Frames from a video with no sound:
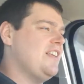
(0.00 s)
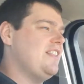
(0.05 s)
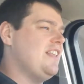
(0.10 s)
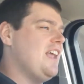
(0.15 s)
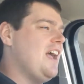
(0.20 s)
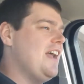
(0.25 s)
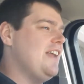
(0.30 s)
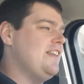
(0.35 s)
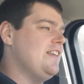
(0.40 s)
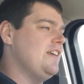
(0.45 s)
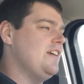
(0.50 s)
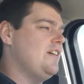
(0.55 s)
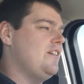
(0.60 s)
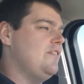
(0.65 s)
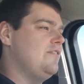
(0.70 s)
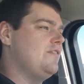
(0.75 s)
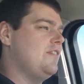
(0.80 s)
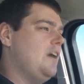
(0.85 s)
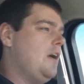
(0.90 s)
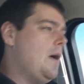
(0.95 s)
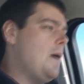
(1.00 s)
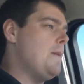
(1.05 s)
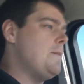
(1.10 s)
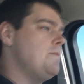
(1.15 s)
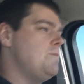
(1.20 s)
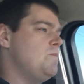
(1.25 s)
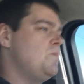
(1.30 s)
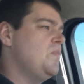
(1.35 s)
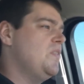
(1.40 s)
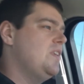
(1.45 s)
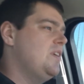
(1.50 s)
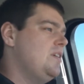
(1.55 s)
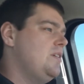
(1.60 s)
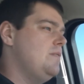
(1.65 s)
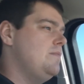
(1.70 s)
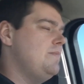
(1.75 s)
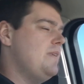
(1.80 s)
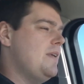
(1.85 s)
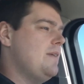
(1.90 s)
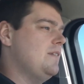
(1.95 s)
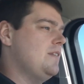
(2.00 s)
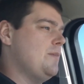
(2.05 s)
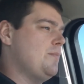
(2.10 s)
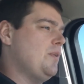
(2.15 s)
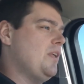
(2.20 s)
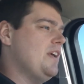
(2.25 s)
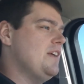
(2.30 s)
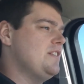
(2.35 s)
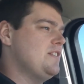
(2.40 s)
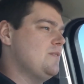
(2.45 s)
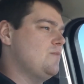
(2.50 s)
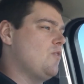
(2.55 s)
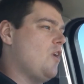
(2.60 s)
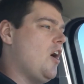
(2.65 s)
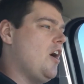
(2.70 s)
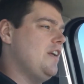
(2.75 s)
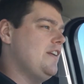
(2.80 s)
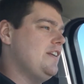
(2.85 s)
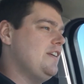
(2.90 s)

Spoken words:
like the idea of being able to play some Raw